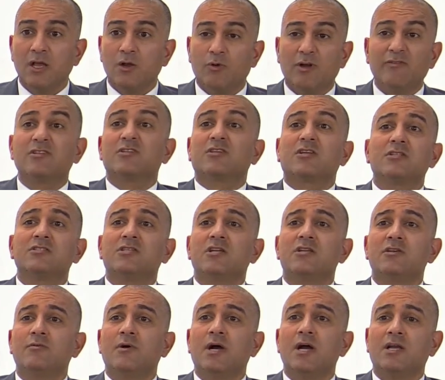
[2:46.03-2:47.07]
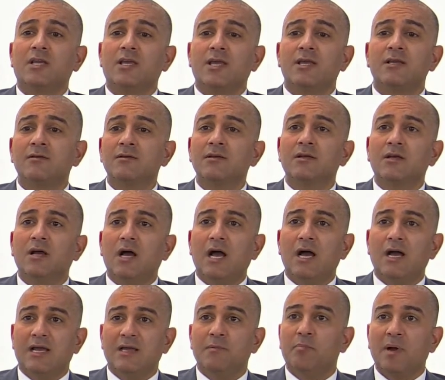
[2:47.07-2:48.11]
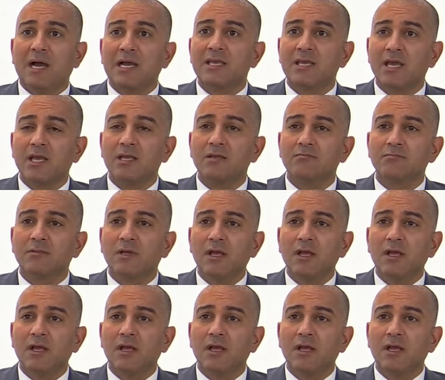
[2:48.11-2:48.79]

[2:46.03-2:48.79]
whether to continue working in banking.